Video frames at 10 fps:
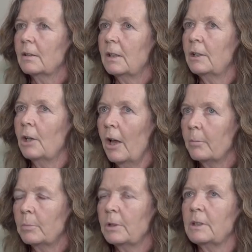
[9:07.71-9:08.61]

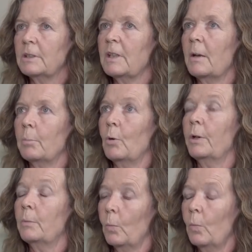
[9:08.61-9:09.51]
Enlightenment is that
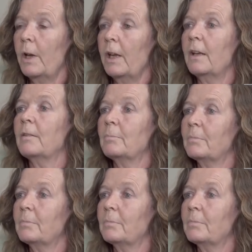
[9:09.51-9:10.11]
point where